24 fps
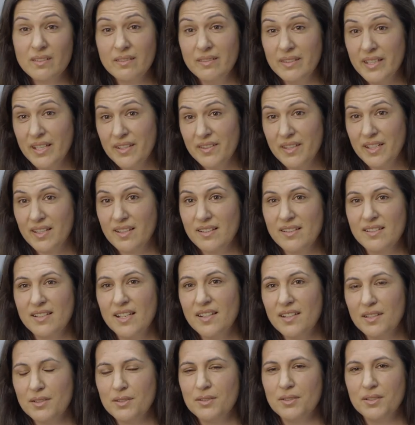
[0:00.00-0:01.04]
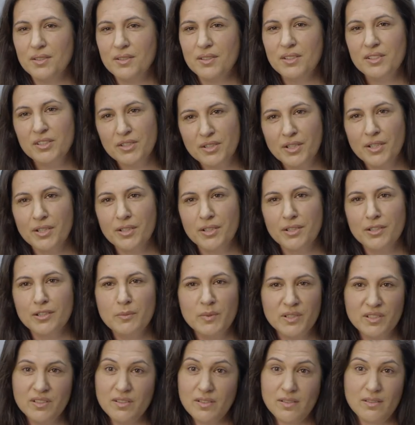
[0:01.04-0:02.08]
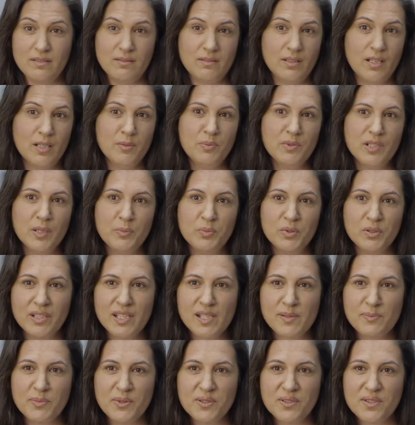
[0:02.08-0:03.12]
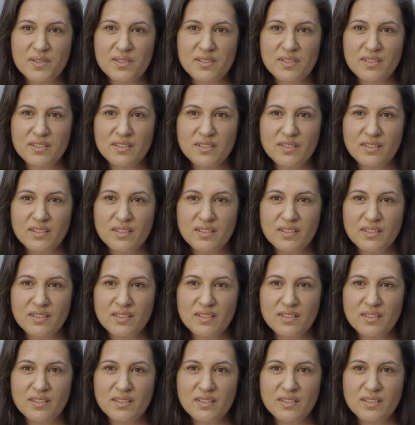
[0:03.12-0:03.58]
Now they can say that to you, and you go home and you just open up your Xbox,